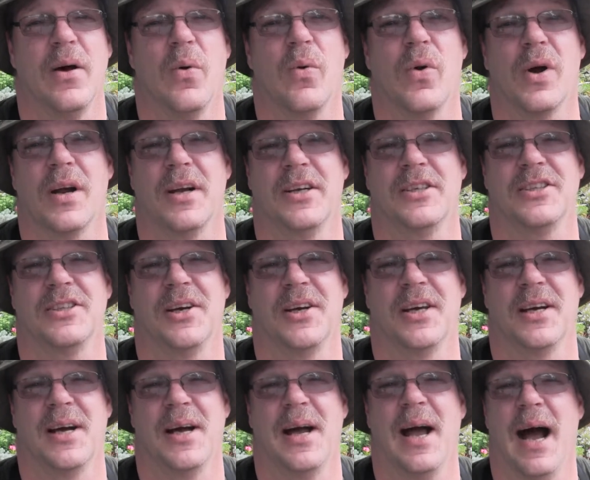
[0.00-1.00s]
we're going to show
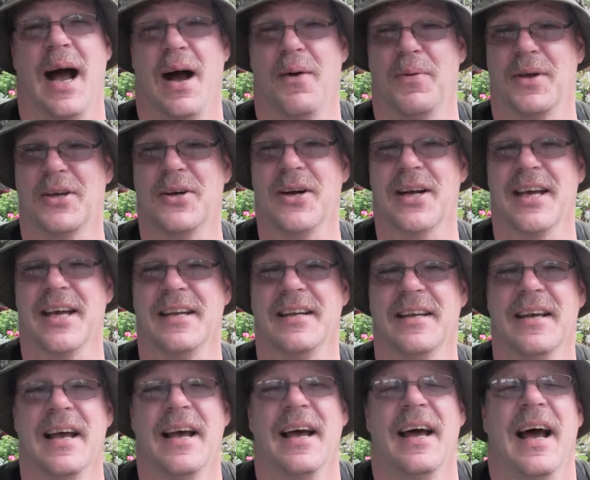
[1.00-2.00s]
you how we cook it,
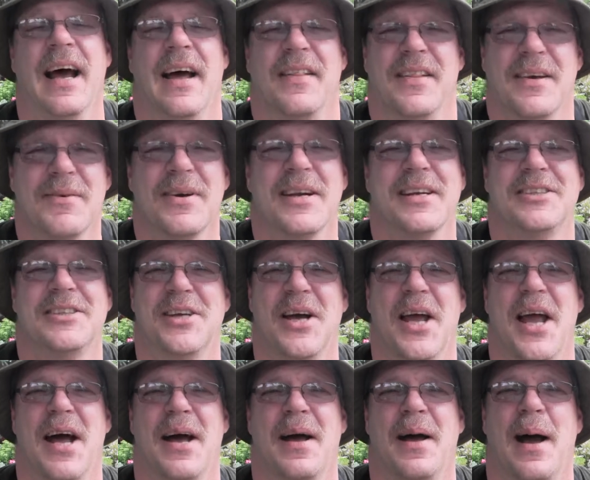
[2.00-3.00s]
and then we're going to show
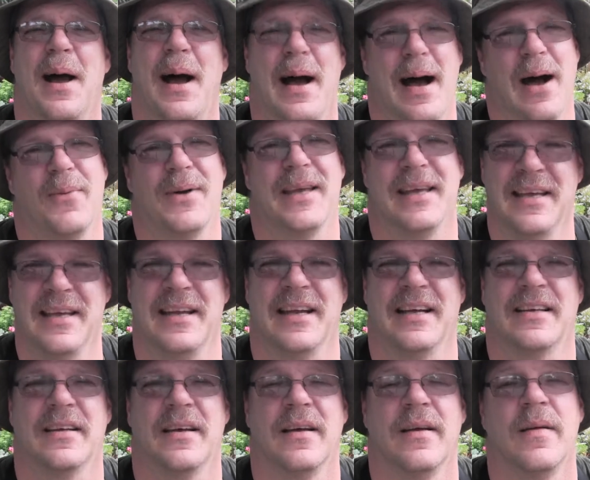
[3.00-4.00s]
you how we eat
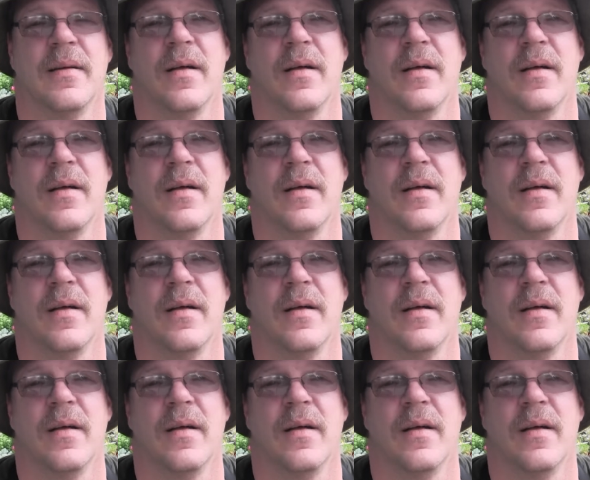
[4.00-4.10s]
it.